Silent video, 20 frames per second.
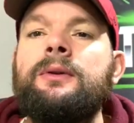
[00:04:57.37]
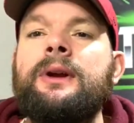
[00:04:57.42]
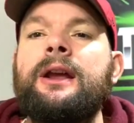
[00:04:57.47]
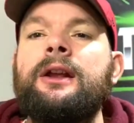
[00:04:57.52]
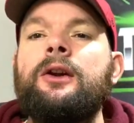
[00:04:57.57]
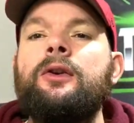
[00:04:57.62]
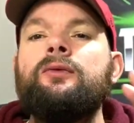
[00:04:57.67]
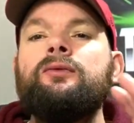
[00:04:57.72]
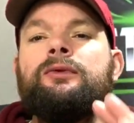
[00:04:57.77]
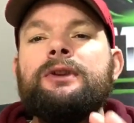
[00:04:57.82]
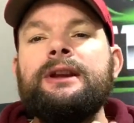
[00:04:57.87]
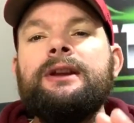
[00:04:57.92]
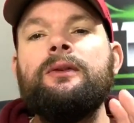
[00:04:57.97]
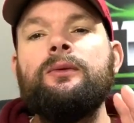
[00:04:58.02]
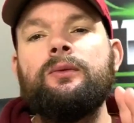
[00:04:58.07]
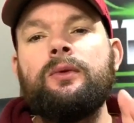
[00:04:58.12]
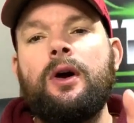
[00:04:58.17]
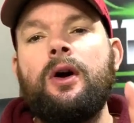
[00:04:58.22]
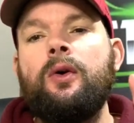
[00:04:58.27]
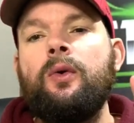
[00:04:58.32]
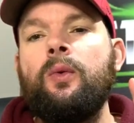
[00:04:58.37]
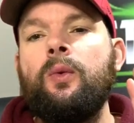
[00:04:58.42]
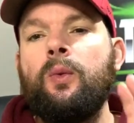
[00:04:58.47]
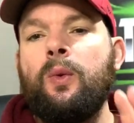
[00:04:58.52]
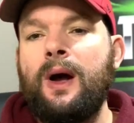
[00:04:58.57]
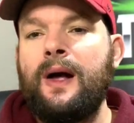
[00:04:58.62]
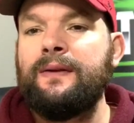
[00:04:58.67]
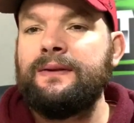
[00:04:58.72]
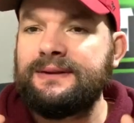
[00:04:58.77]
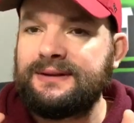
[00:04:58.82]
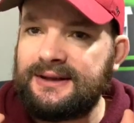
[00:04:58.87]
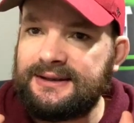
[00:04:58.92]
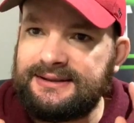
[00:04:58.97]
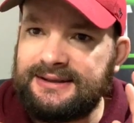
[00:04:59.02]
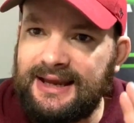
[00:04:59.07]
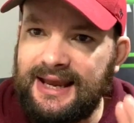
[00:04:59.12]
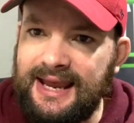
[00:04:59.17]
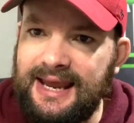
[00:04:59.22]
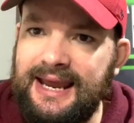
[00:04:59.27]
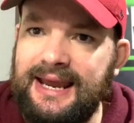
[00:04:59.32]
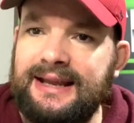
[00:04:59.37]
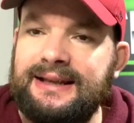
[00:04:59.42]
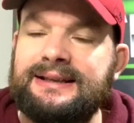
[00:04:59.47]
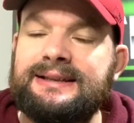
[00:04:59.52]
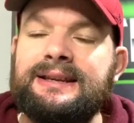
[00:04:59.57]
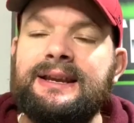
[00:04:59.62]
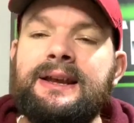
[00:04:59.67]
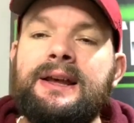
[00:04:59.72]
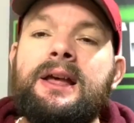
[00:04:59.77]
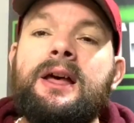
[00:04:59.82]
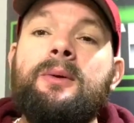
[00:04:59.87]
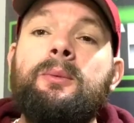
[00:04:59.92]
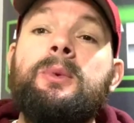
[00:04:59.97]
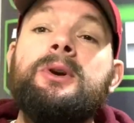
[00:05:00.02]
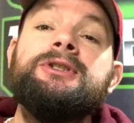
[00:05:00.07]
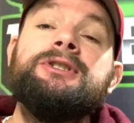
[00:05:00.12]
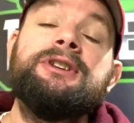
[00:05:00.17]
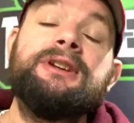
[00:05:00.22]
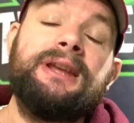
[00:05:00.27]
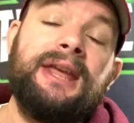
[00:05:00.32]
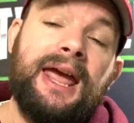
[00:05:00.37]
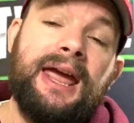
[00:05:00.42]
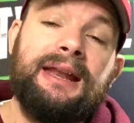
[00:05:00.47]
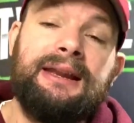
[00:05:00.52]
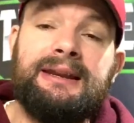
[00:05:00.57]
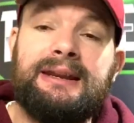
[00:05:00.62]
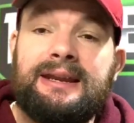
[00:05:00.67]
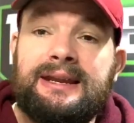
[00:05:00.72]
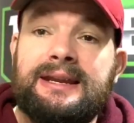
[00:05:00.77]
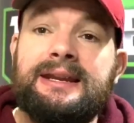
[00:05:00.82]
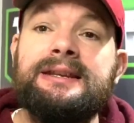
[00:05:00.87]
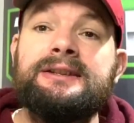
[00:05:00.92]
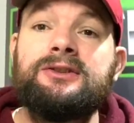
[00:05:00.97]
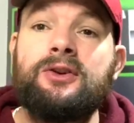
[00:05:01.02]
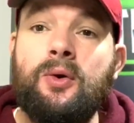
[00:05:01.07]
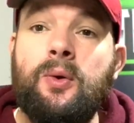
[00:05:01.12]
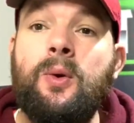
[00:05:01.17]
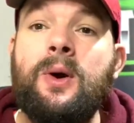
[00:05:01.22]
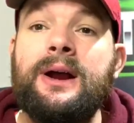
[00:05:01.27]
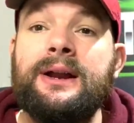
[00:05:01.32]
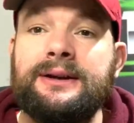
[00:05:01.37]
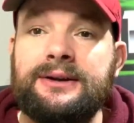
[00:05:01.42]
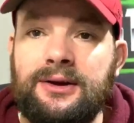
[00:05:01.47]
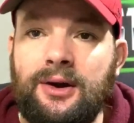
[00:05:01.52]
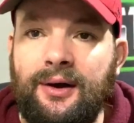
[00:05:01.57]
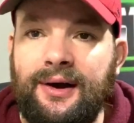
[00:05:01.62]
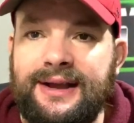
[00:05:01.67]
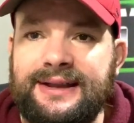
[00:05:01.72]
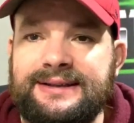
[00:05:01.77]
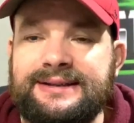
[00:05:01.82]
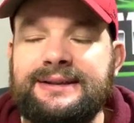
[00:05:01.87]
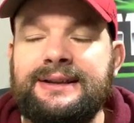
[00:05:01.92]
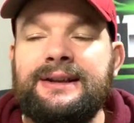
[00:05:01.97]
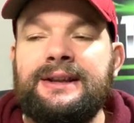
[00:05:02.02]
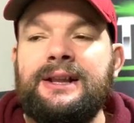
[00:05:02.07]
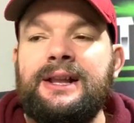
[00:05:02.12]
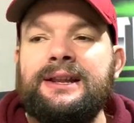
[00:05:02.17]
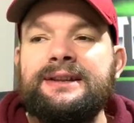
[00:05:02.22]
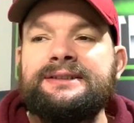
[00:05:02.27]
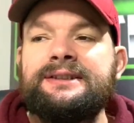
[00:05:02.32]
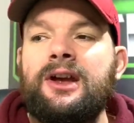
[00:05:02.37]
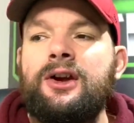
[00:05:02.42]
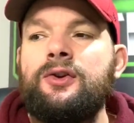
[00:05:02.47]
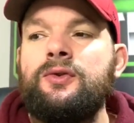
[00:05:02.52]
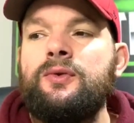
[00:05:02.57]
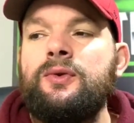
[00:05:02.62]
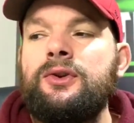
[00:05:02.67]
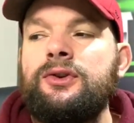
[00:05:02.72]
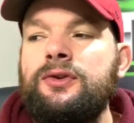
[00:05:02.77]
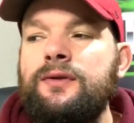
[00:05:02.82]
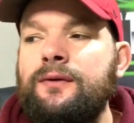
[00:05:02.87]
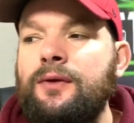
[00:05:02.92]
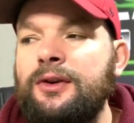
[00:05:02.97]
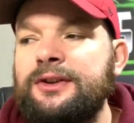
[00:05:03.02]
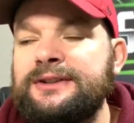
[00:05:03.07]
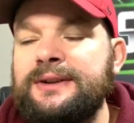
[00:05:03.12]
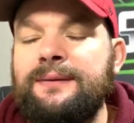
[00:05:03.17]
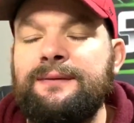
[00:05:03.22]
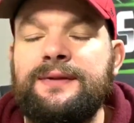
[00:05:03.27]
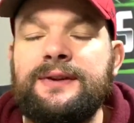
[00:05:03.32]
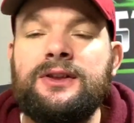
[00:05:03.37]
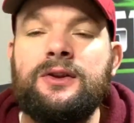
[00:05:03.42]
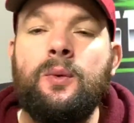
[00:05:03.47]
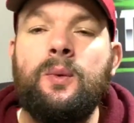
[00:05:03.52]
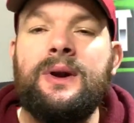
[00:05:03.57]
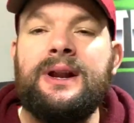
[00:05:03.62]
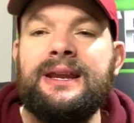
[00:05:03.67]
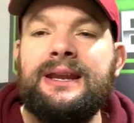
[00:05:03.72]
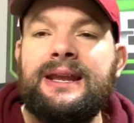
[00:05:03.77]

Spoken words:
to re-roll ones to hit, which again is quite nice. So you've got something that when it